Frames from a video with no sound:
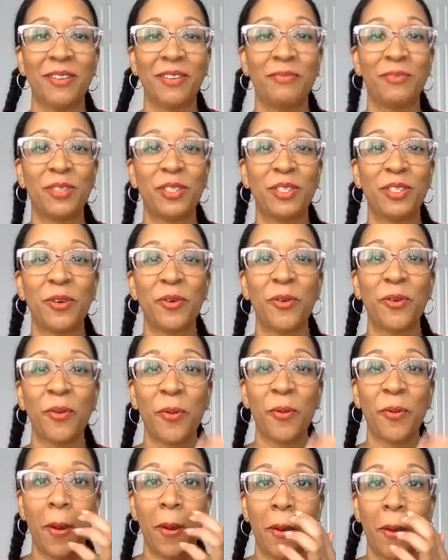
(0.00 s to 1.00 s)

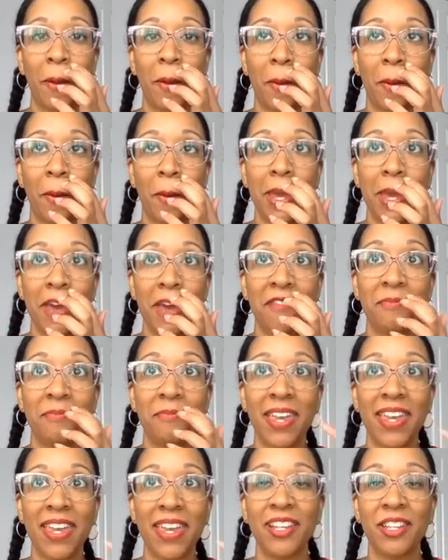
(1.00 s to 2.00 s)
So we have
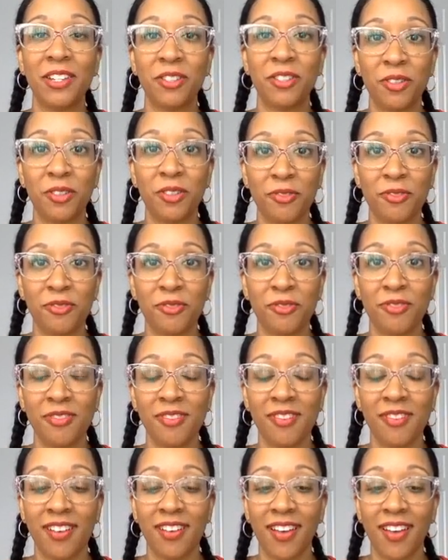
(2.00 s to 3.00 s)
made it
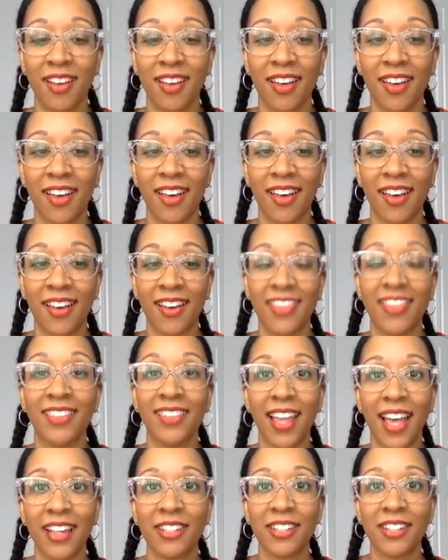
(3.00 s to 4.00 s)
to the
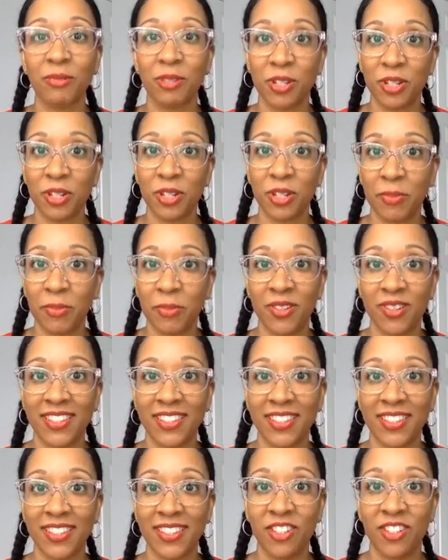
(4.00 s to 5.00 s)
last three chapters
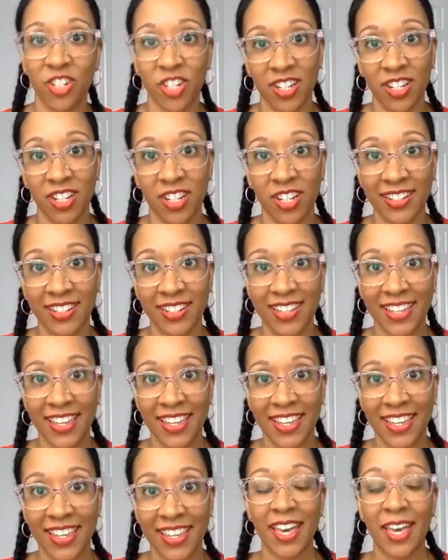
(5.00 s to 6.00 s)
in John.
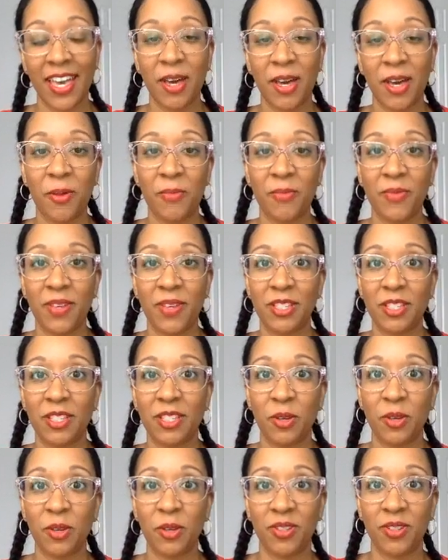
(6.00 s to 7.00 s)
And
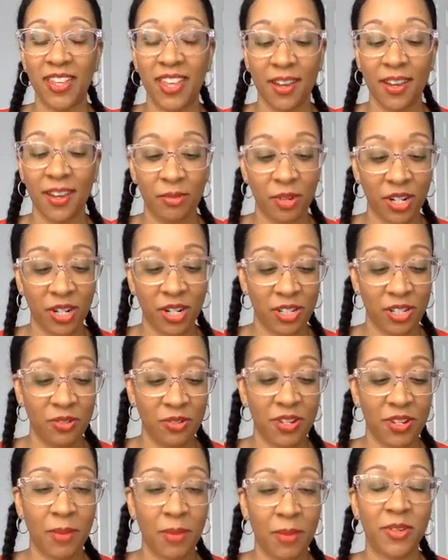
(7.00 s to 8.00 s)
so today we're going to do
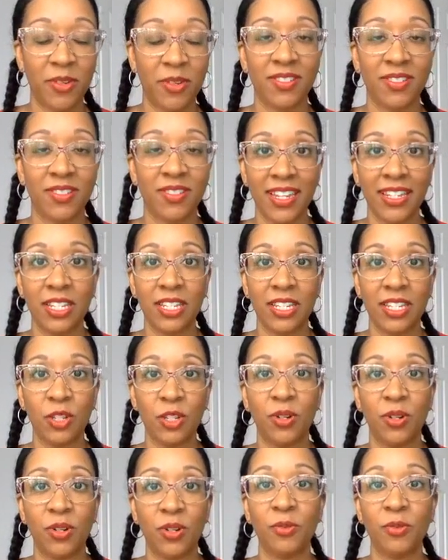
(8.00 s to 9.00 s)
chapters 19,
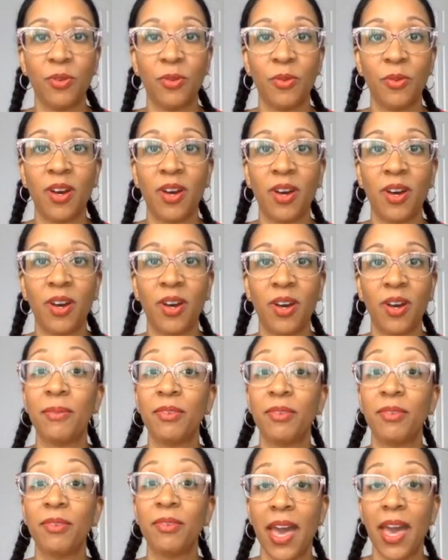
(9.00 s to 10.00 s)
20, 21. I am
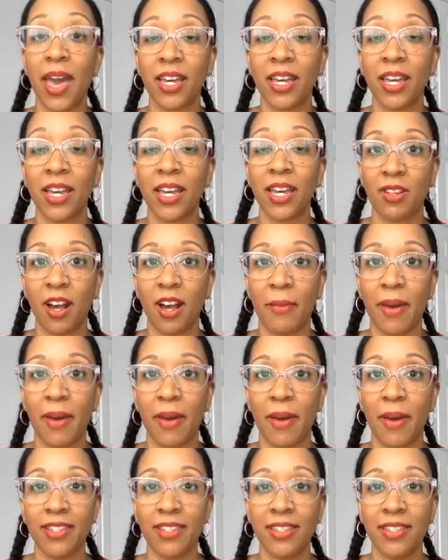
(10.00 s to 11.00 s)
going to back up and talk about
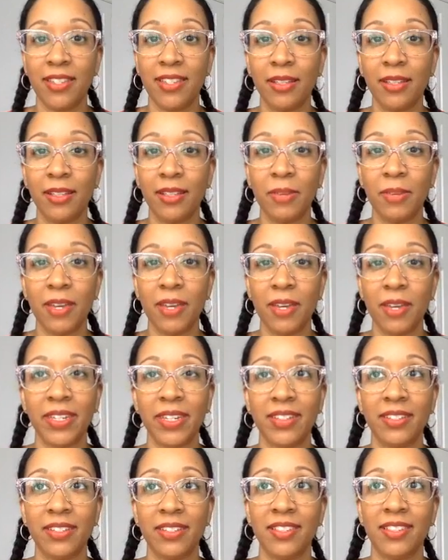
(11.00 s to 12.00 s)
18 a little bit
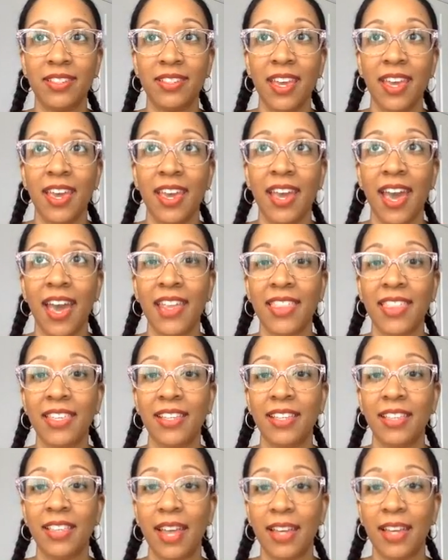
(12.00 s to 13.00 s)
because I
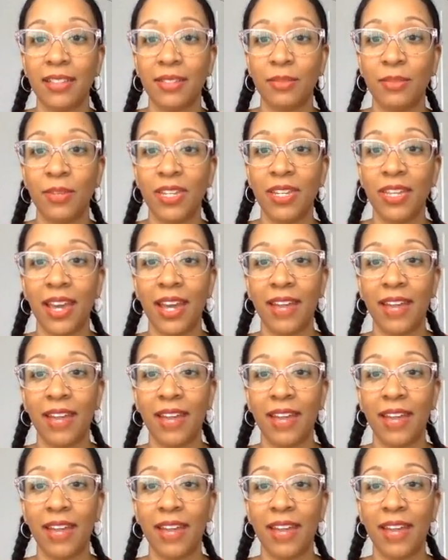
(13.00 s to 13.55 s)
think last week